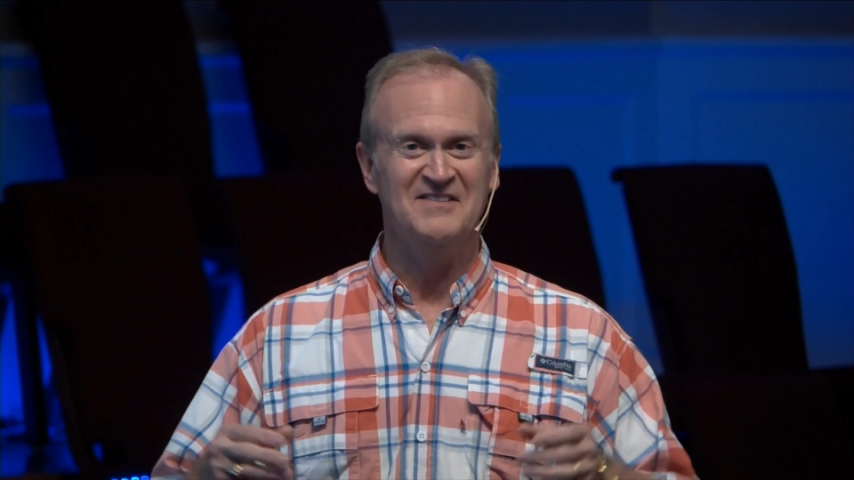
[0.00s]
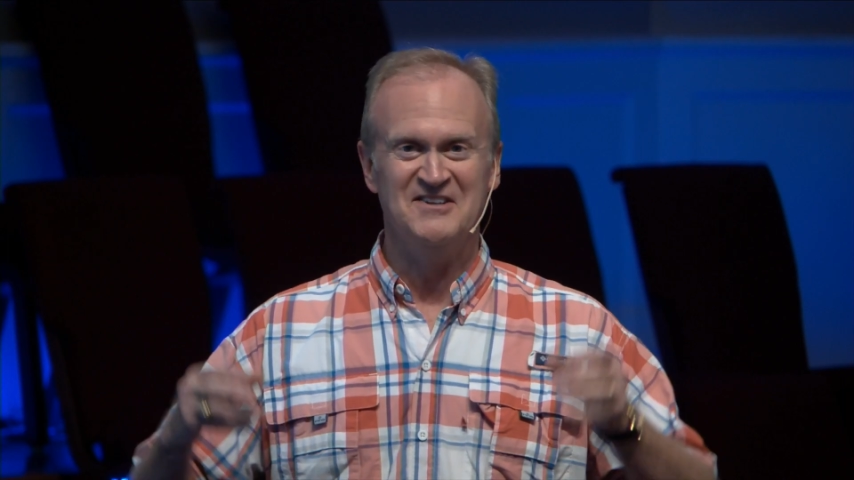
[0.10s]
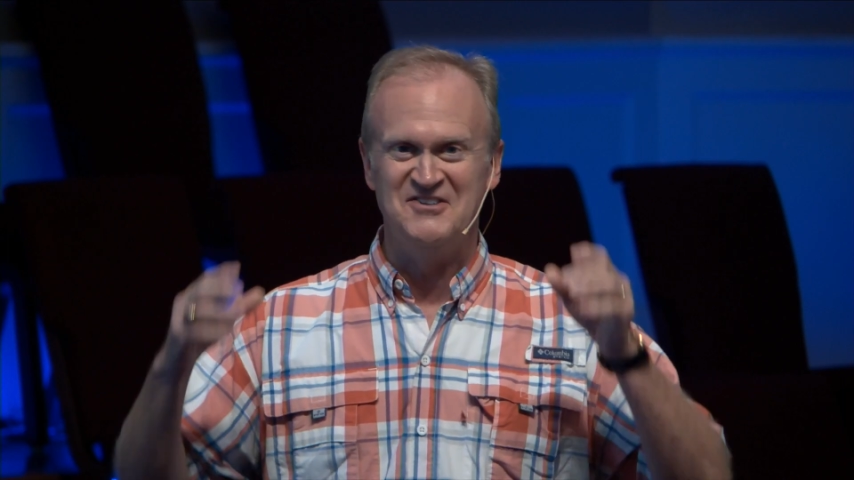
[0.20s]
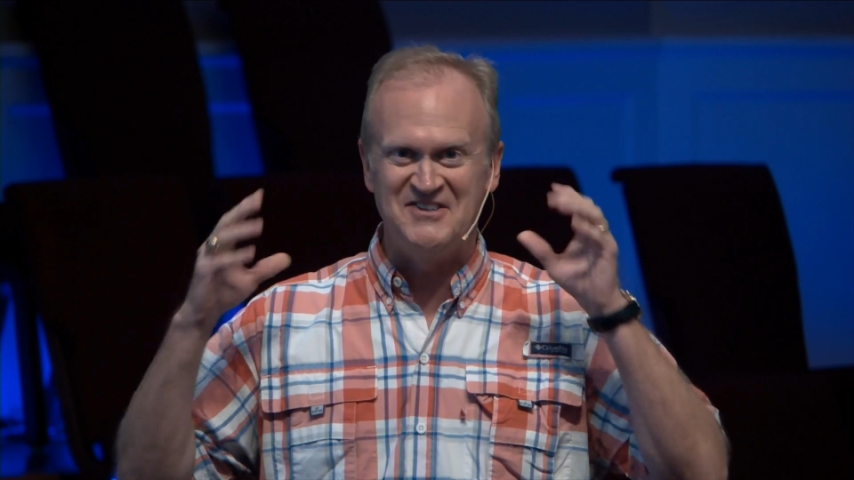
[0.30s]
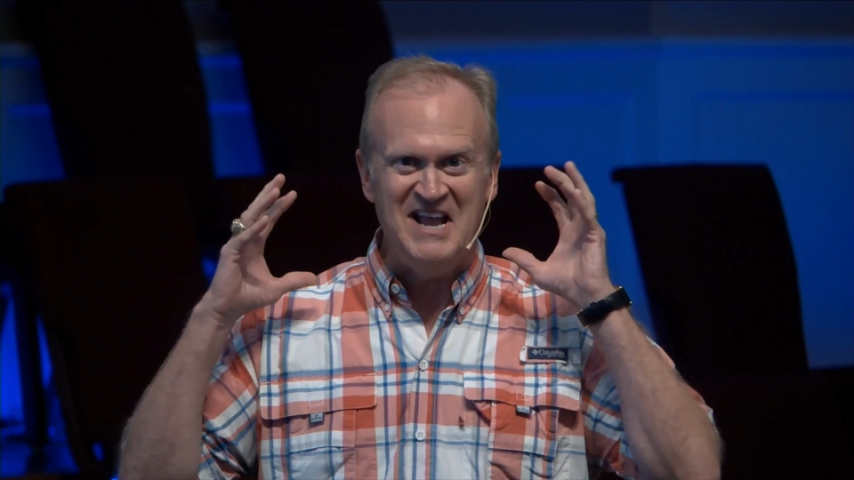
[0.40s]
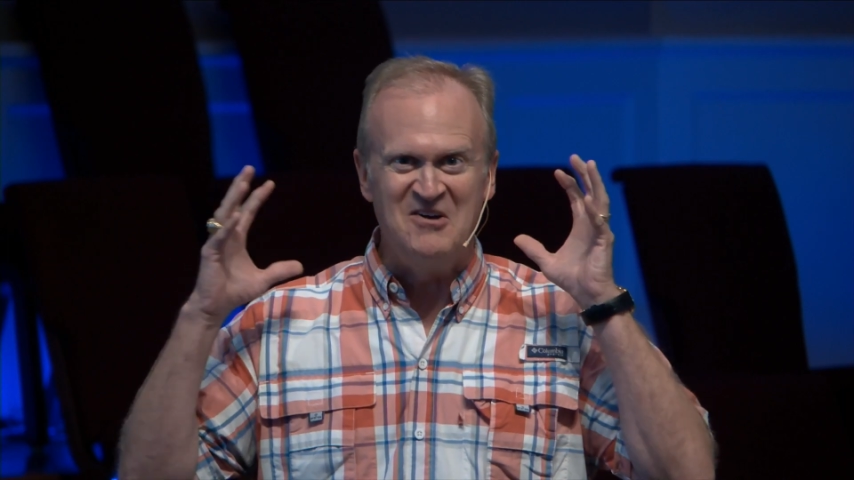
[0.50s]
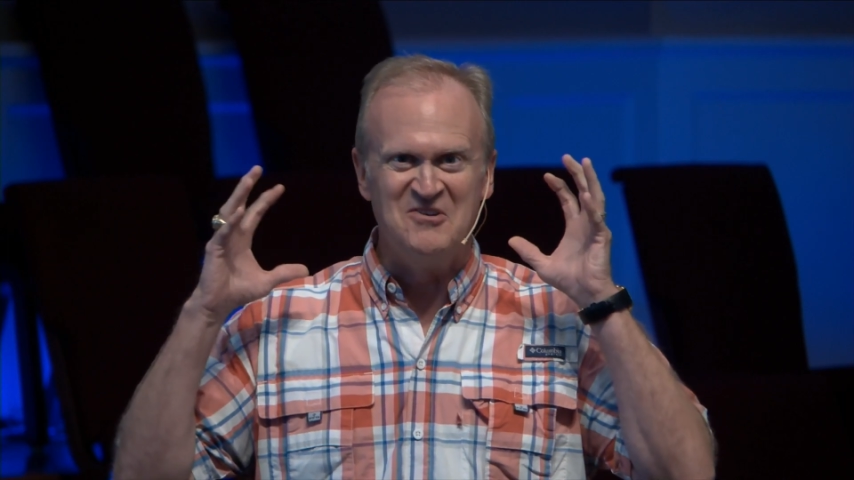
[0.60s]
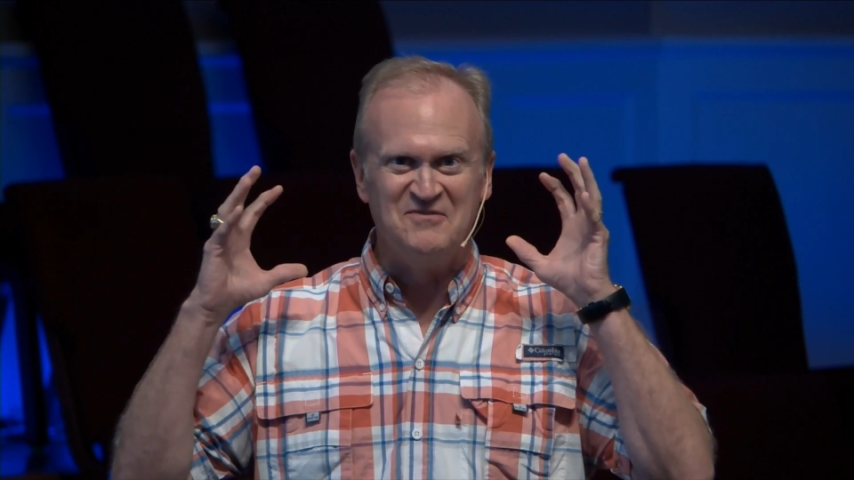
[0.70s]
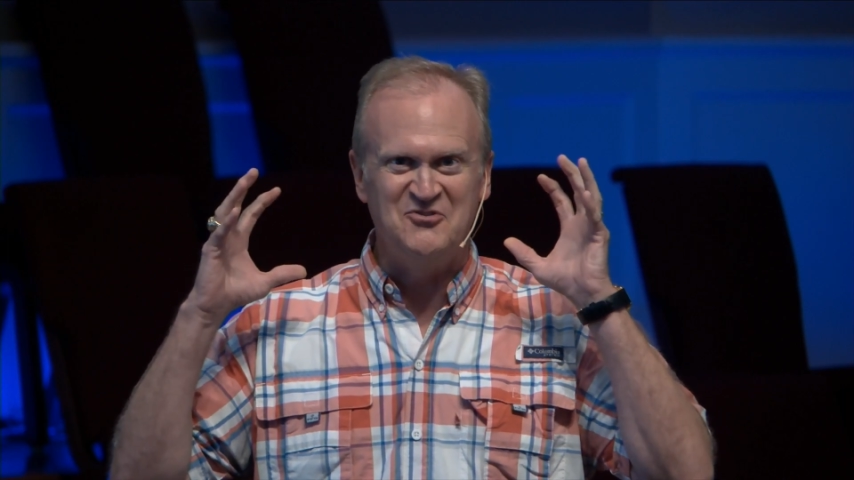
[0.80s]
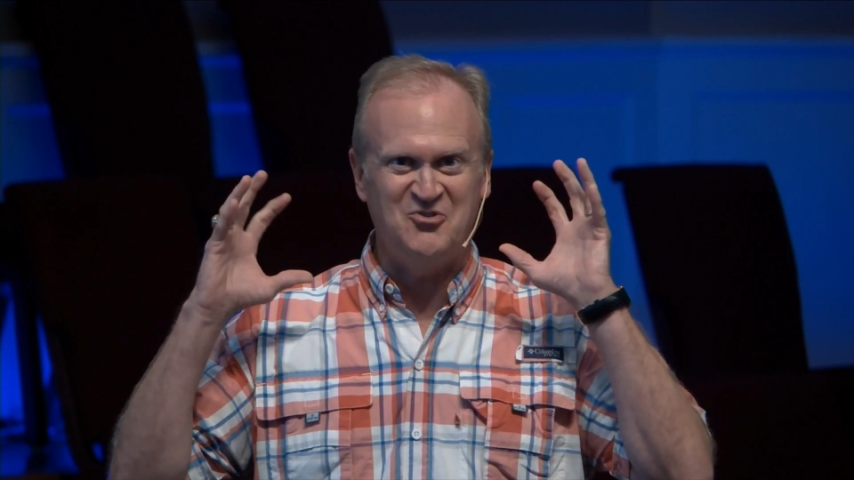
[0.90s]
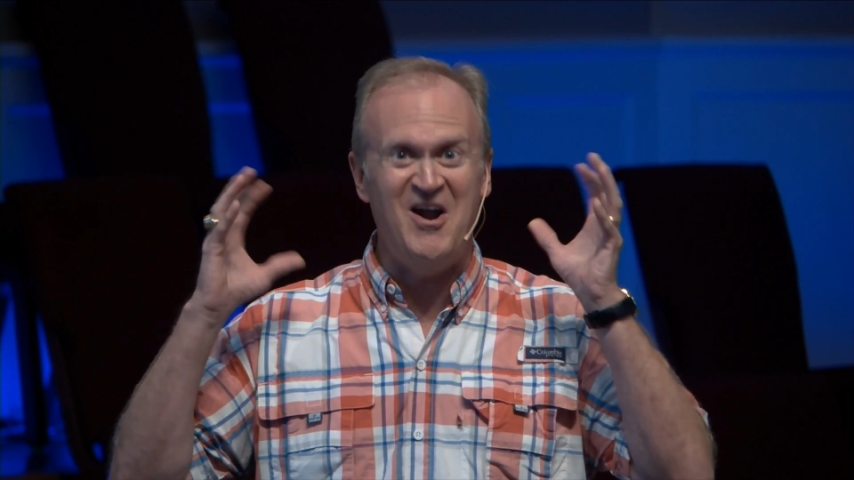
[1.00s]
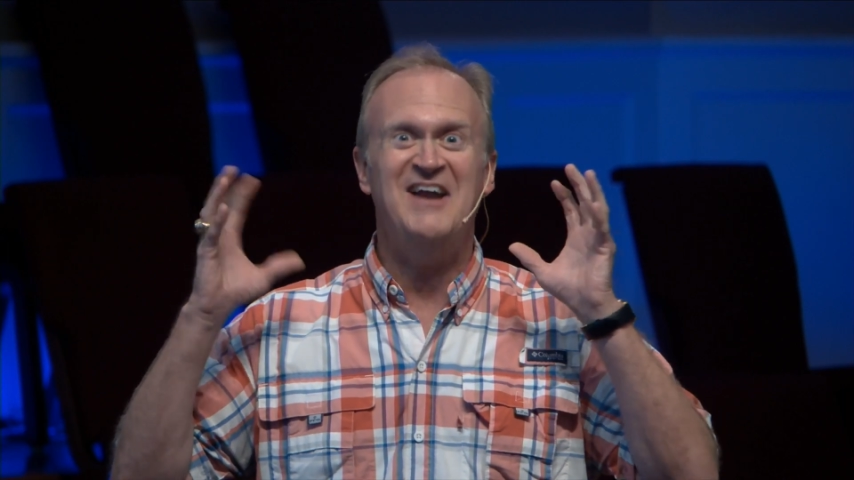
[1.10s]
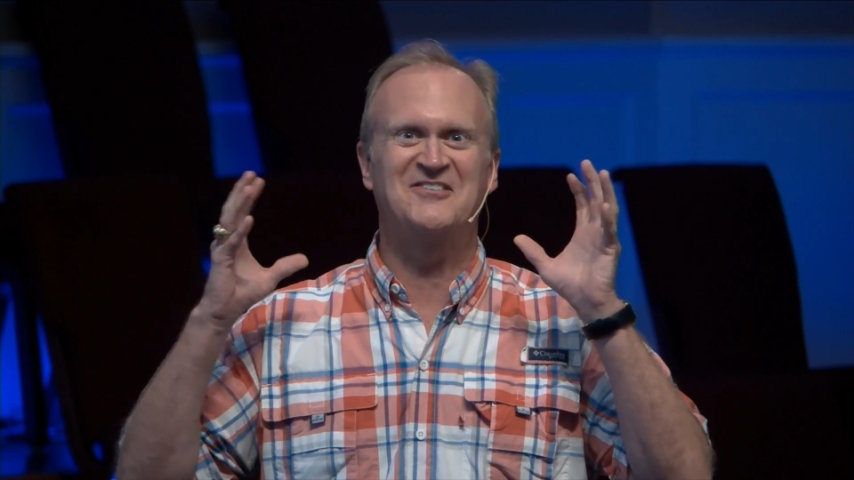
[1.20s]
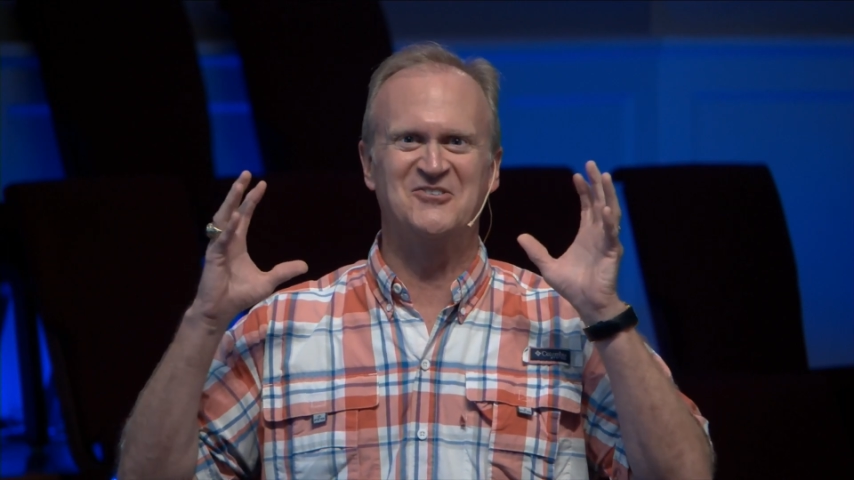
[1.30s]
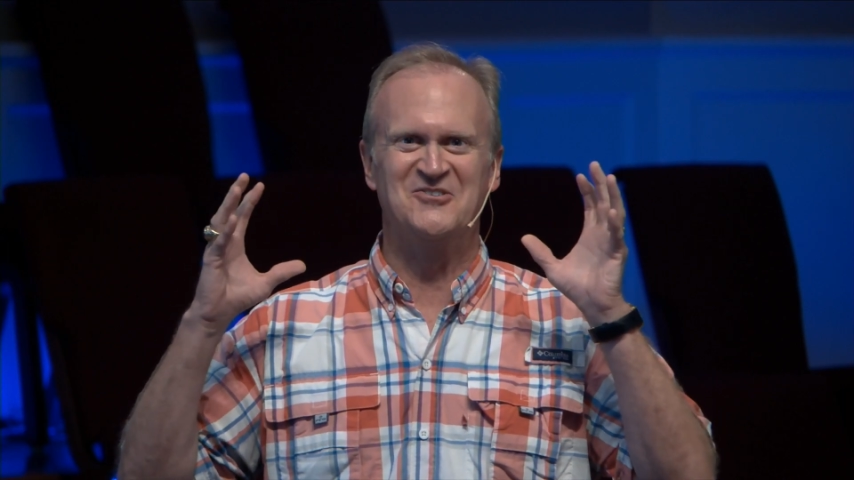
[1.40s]
the sound of
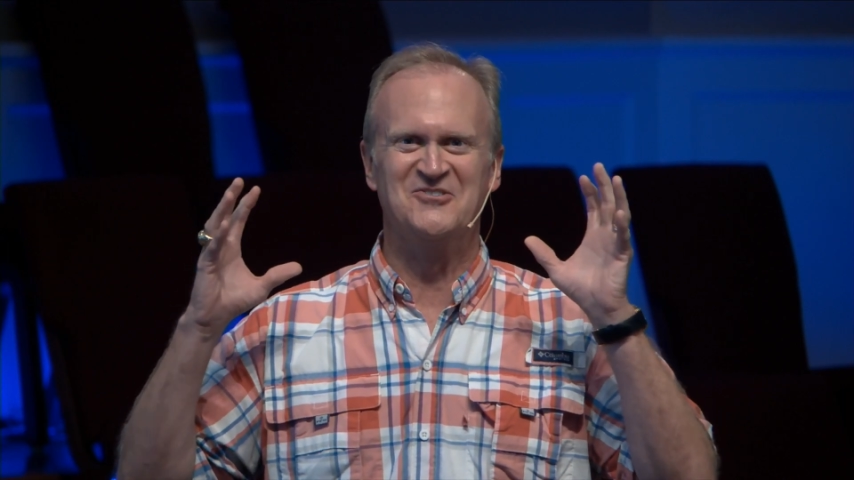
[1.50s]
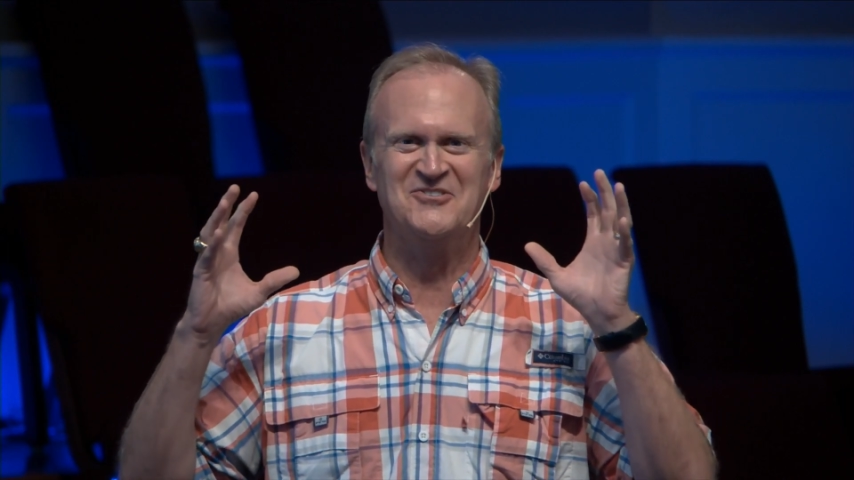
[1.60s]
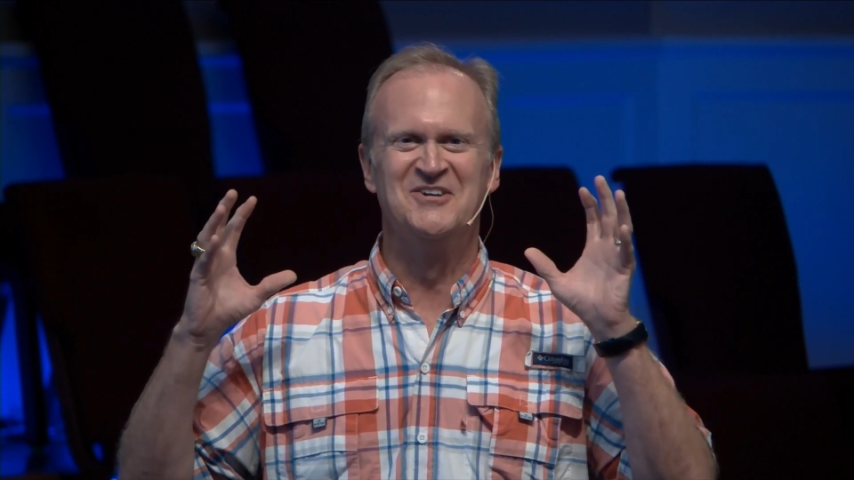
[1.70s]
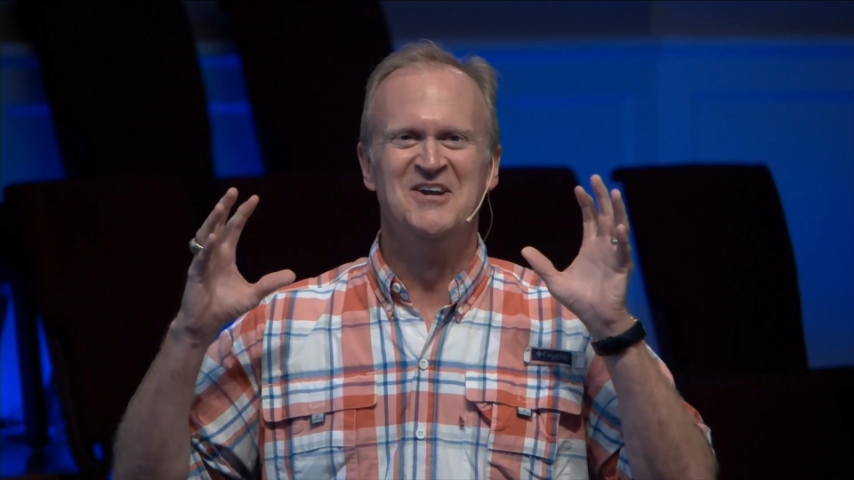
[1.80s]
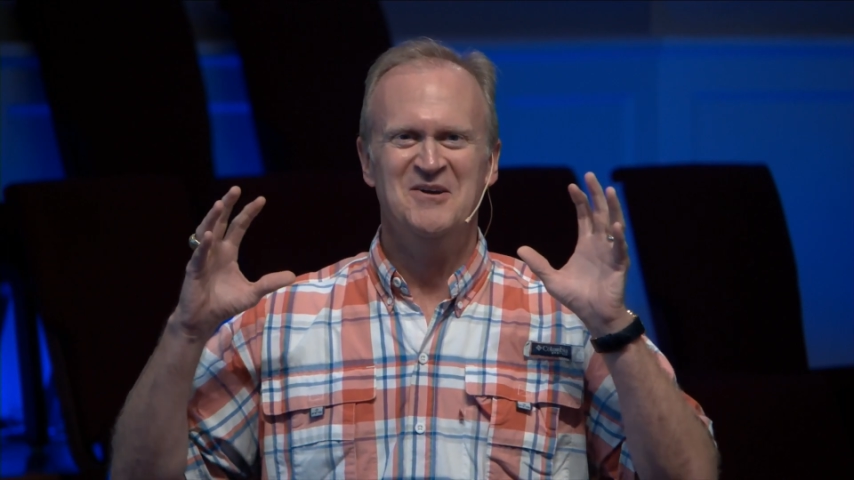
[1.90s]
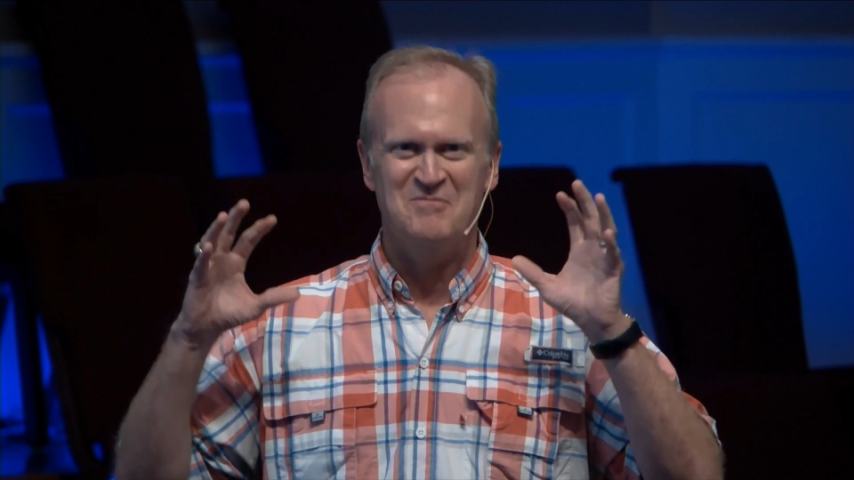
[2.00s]
tractors